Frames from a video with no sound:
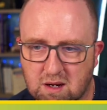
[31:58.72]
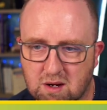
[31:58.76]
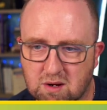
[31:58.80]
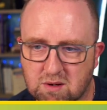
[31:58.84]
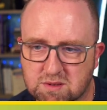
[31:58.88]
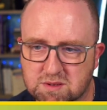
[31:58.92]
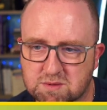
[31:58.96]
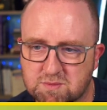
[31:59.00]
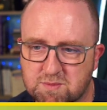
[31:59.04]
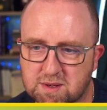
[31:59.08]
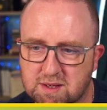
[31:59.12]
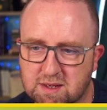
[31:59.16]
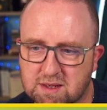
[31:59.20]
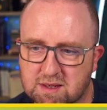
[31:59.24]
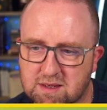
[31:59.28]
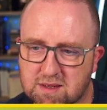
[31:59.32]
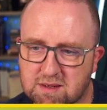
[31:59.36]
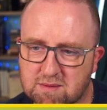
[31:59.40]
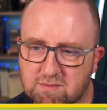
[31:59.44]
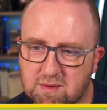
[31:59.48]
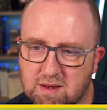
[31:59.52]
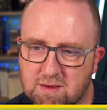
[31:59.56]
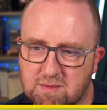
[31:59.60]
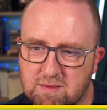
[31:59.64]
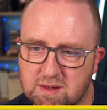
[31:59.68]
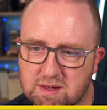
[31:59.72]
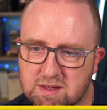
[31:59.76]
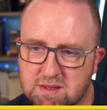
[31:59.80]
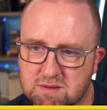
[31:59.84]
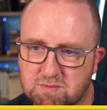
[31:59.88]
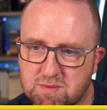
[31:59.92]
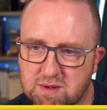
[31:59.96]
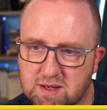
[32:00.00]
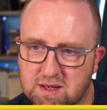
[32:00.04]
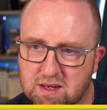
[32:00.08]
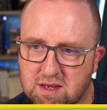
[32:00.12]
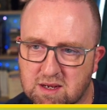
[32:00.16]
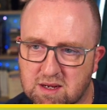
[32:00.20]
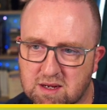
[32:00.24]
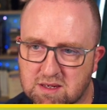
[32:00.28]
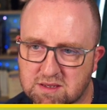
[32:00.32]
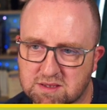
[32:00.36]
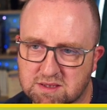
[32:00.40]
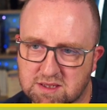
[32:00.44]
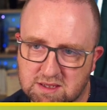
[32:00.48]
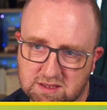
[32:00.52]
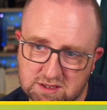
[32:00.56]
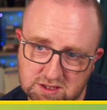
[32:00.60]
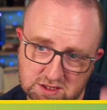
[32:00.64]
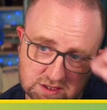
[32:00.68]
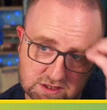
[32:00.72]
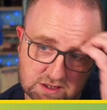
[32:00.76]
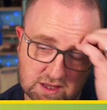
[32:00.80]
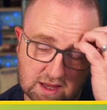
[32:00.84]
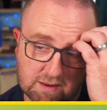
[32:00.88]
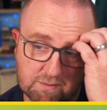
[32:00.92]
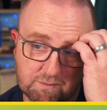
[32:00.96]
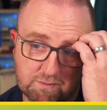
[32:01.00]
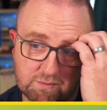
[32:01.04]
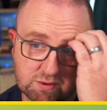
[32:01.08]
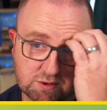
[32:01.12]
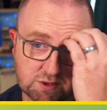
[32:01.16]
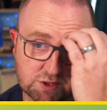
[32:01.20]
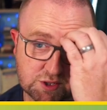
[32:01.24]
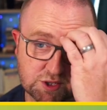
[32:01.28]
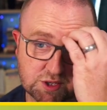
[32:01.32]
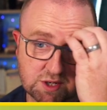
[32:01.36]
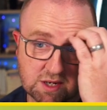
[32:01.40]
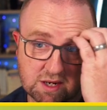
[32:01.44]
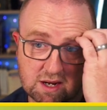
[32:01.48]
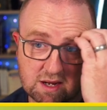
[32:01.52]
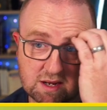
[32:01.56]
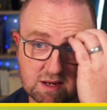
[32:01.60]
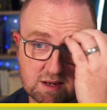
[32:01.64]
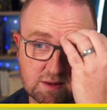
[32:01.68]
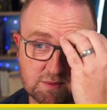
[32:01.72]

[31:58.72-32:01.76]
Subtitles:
Oh, maybe it's because it just like pushed it